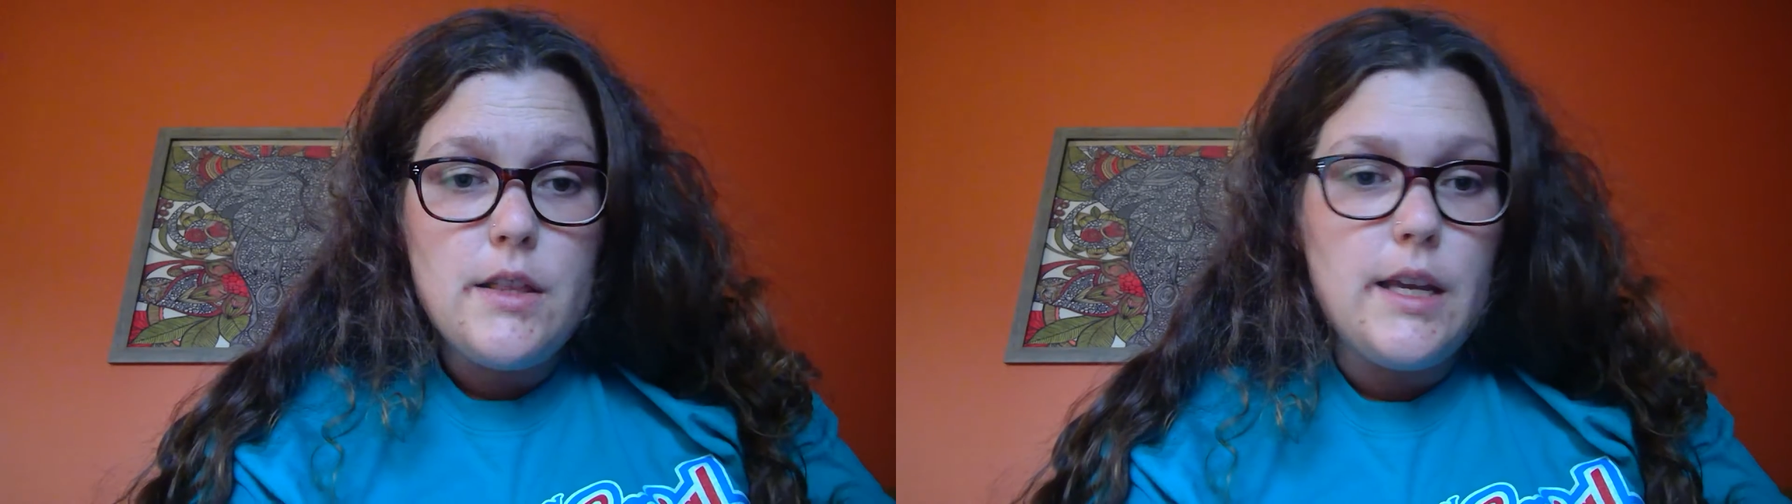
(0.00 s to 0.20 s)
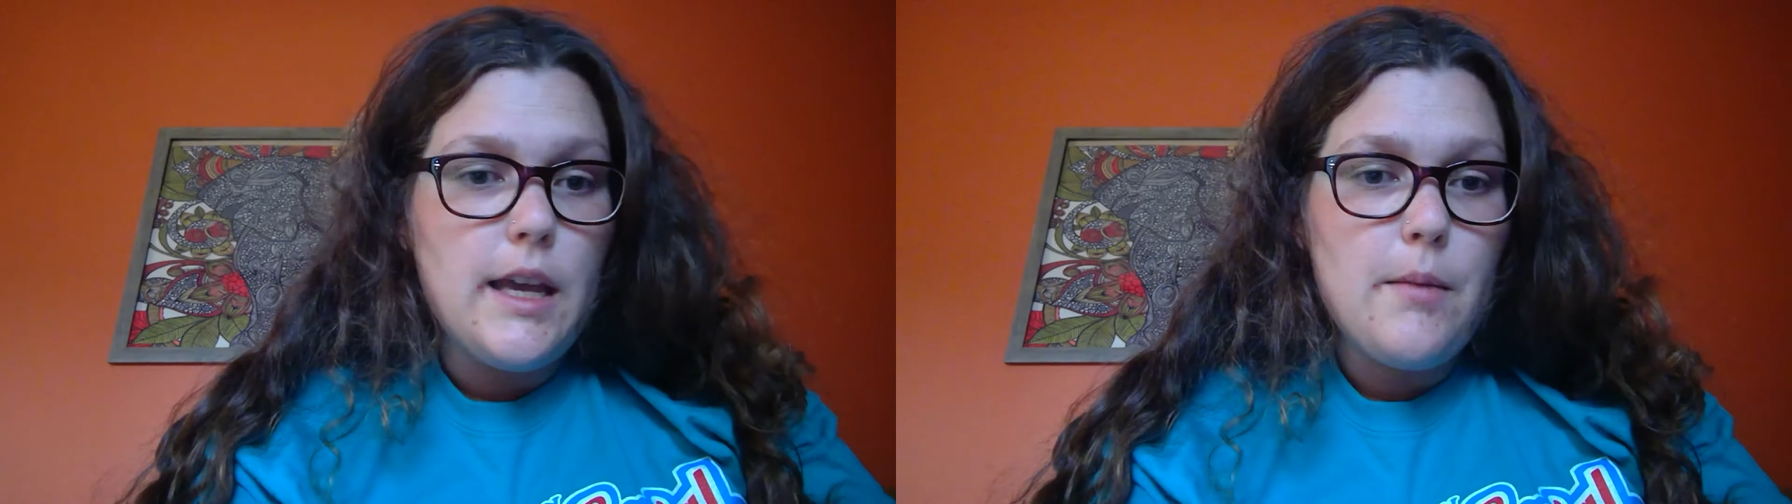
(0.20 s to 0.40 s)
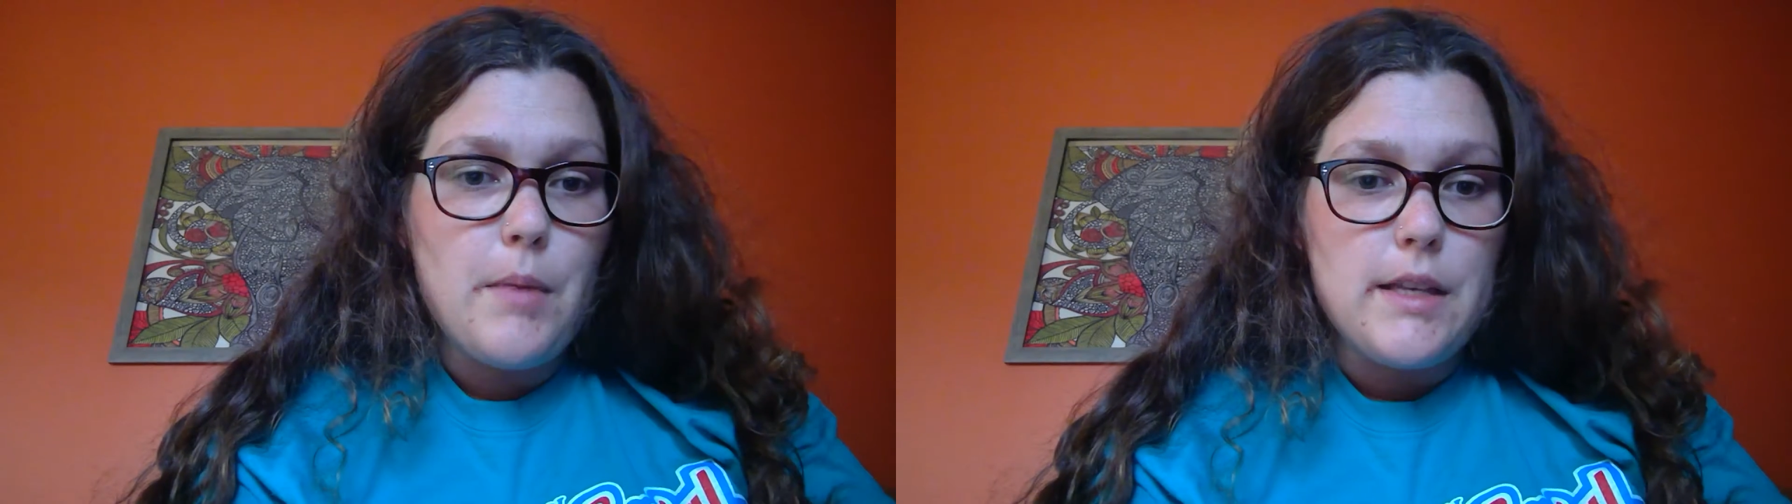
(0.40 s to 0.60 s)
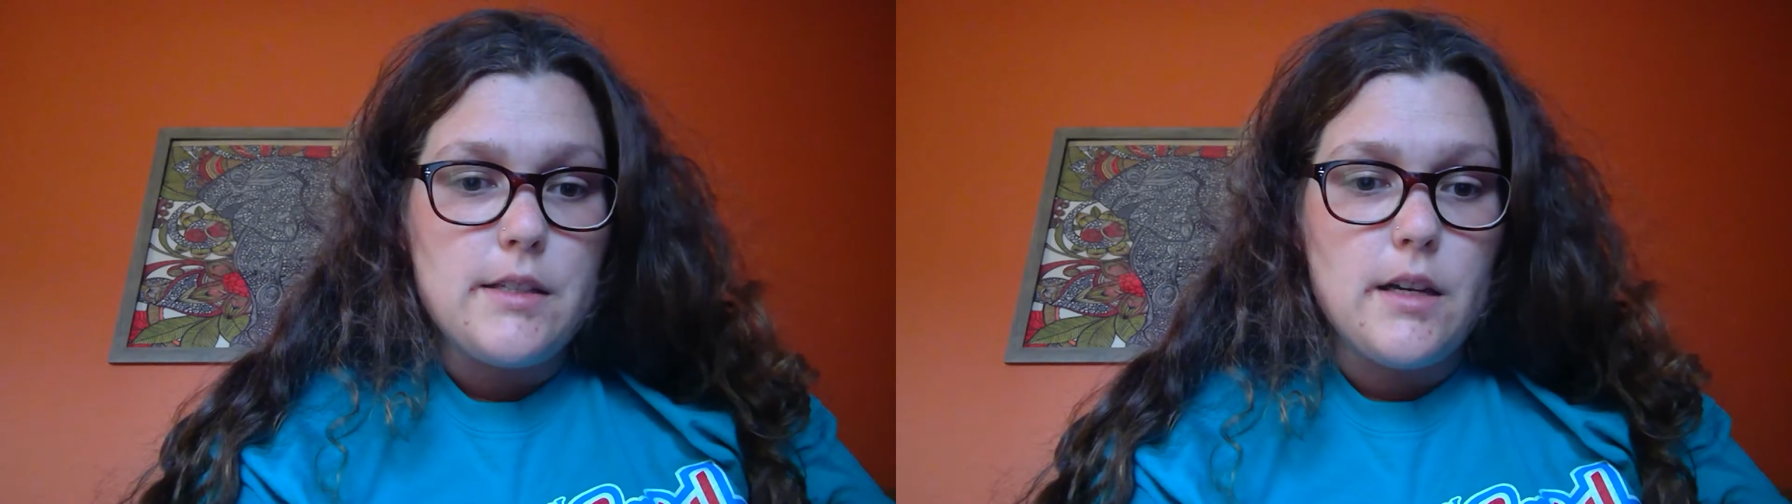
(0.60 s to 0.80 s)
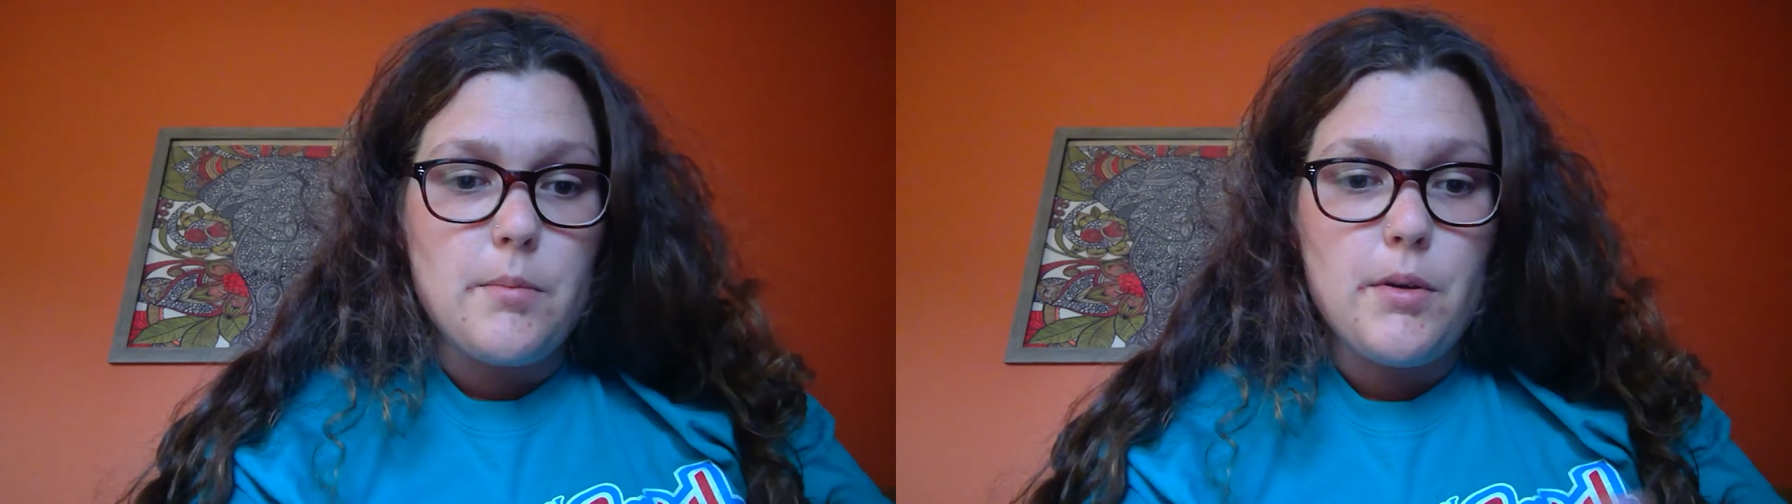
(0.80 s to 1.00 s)
that get
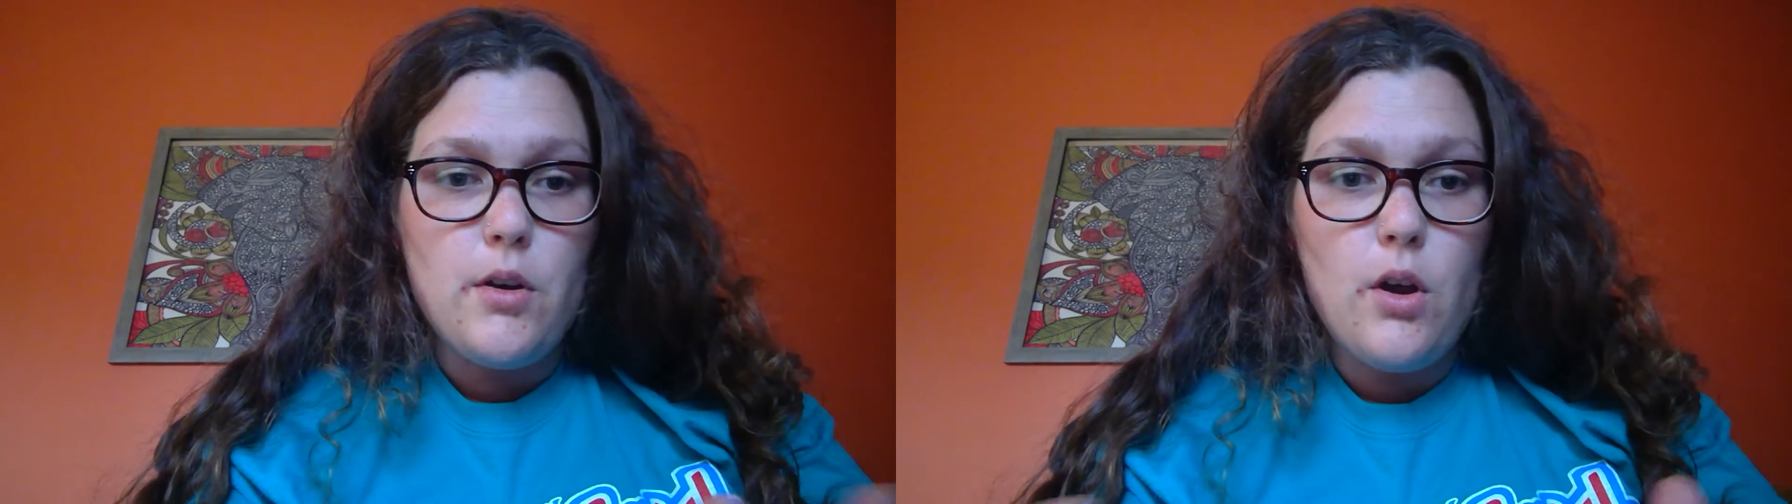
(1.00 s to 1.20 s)
messed up